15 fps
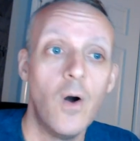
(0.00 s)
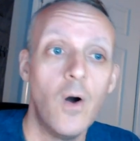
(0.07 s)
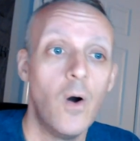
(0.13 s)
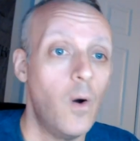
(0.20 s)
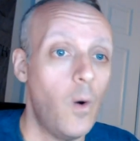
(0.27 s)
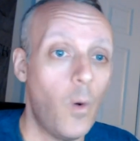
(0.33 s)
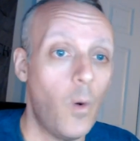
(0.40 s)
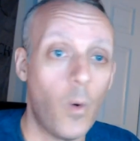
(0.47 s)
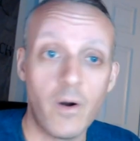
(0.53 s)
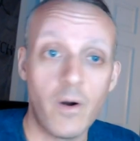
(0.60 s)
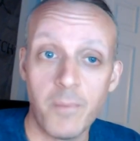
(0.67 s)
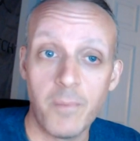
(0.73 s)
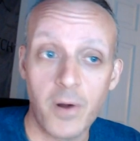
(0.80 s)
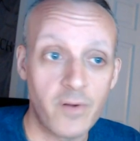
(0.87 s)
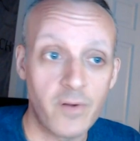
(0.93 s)
or
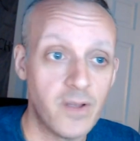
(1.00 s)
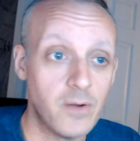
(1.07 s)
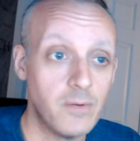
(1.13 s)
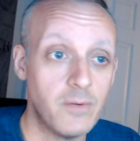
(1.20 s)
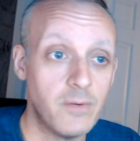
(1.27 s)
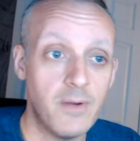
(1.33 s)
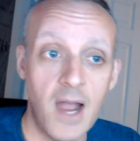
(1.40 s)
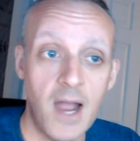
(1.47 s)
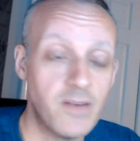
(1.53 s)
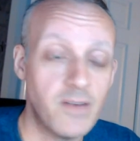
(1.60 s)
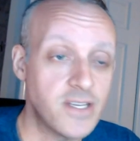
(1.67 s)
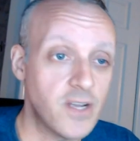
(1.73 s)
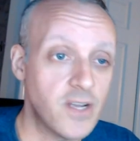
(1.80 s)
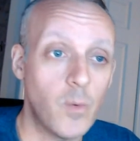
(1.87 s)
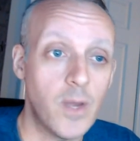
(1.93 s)
book review every
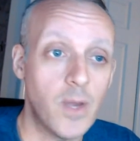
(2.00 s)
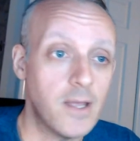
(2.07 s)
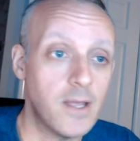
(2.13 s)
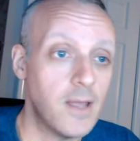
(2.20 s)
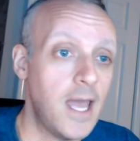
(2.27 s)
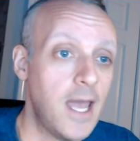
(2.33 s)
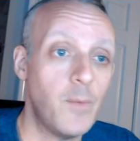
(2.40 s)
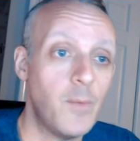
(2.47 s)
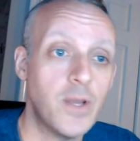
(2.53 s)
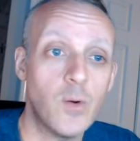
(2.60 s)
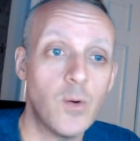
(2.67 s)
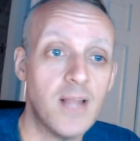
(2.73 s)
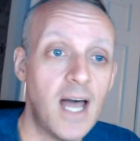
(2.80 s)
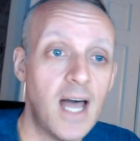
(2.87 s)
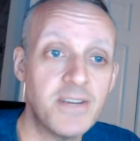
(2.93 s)
single week. And we do a
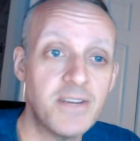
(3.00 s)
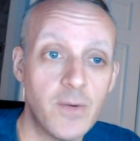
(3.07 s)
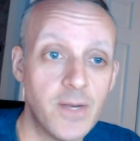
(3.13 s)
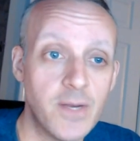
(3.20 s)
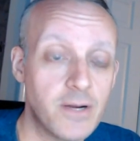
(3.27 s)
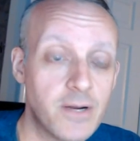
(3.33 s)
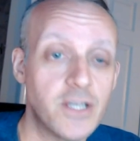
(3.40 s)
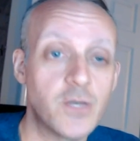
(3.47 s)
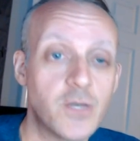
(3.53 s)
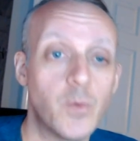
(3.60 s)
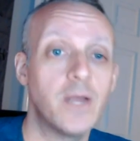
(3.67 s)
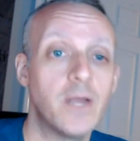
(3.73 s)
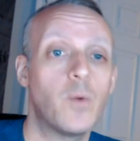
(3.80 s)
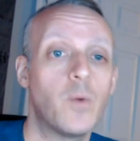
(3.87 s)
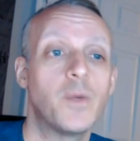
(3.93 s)
live show each, each
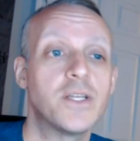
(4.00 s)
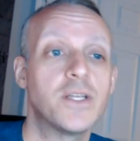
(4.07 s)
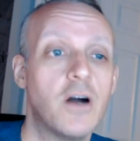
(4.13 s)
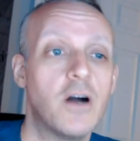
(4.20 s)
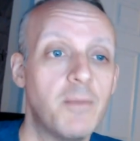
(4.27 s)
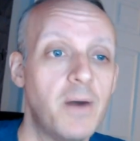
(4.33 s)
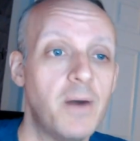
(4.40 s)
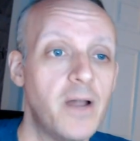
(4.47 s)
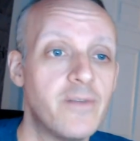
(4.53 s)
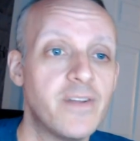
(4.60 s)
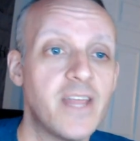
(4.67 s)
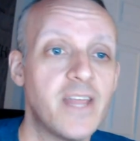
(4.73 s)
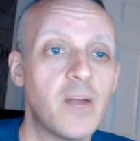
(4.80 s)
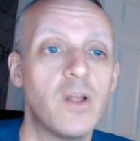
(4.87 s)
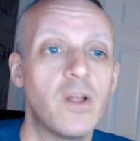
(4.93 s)
week where we talk about
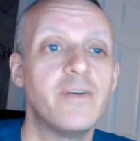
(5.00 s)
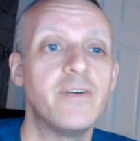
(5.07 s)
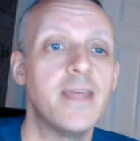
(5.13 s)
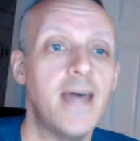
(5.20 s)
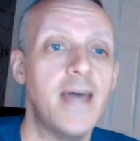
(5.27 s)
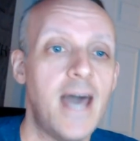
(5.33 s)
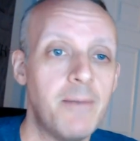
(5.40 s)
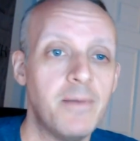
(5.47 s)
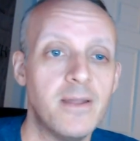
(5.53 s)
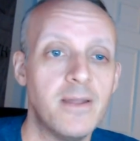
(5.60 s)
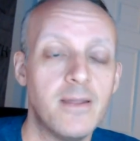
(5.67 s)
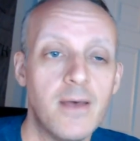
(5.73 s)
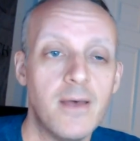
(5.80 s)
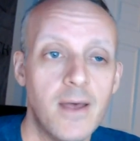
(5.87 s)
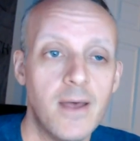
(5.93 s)
everything relevant that happened
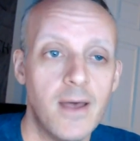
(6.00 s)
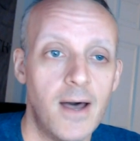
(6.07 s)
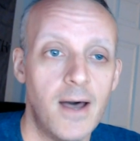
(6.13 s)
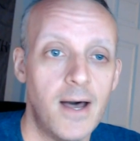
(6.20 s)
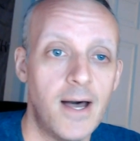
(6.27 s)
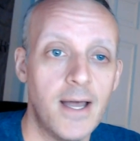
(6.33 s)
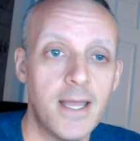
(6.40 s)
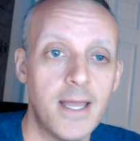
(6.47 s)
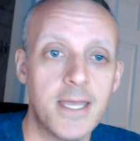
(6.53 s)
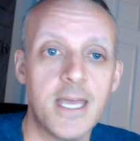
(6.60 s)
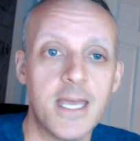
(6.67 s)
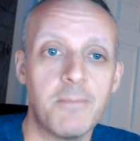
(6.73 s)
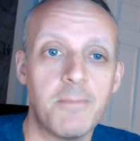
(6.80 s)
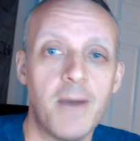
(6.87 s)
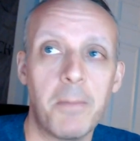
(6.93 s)
uh, in
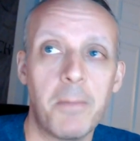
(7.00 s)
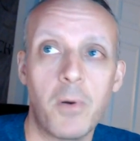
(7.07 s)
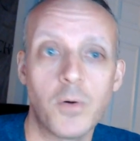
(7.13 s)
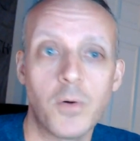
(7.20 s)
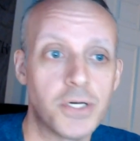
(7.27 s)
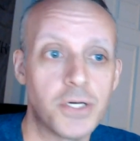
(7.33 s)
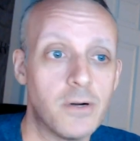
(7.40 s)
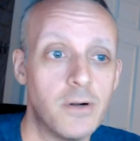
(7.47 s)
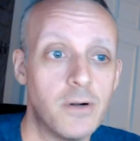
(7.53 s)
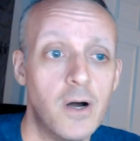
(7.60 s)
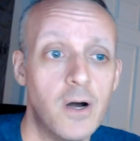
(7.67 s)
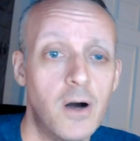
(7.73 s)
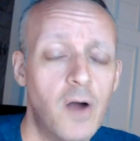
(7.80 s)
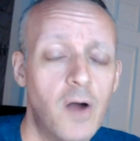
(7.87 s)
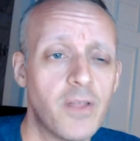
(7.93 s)
geek pop culture
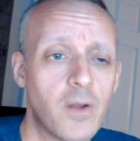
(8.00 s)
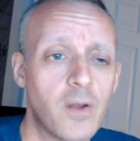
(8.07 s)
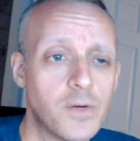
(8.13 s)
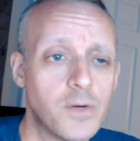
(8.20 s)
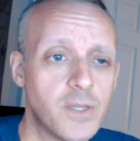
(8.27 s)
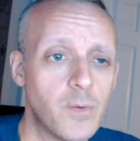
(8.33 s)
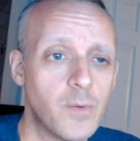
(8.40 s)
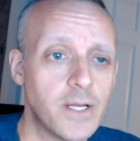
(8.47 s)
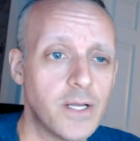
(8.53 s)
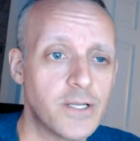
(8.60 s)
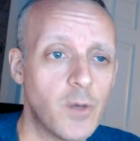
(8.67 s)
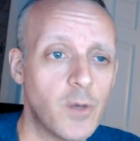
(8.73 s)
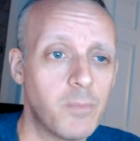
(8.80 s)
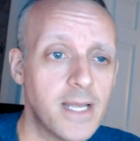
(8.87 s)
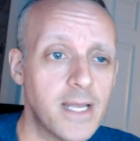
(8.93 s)
over the course of the week.
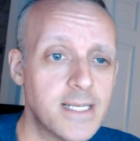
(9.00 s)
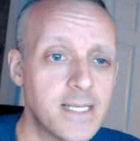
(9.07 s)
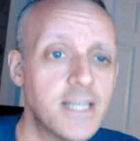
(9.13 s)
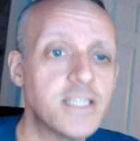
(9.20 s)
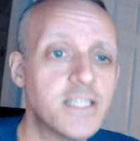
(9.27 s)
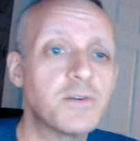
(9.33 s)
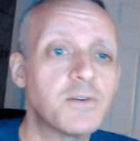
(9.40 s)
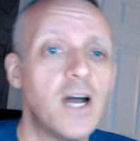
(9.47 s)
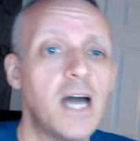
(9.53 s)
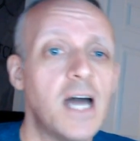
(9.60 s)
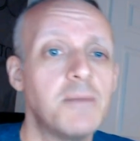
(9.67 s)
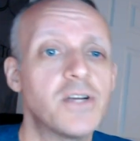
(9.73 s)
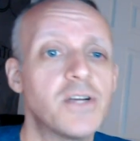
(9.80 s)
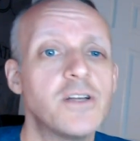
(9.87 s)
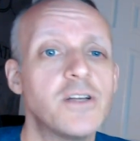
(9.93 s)
So please hit subscribe,
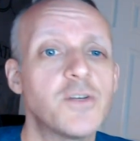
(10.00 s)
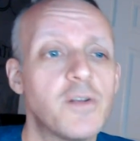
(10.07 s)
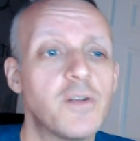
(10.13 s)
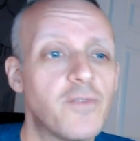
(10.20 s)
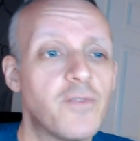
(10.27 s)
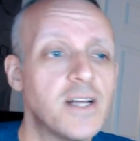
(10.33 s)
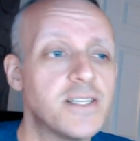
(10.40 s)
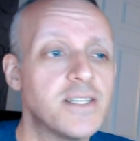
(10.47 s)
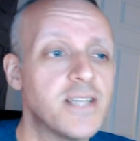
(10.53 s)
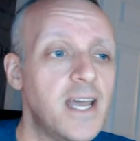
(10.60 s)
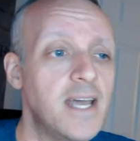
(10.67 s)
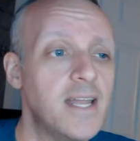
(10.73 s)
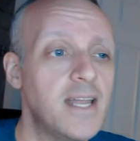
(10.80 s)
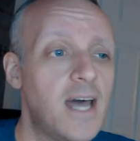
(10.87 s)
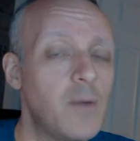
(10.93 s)
share these with your friends,
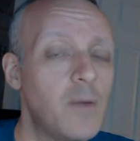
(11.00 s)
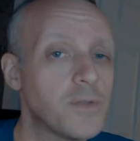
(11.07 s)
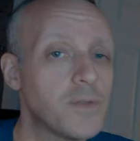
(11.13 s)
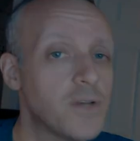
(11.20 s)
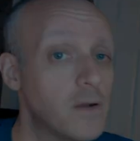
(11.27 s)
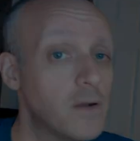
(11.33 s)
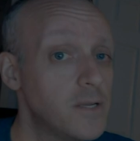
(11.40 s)
and I will talk to you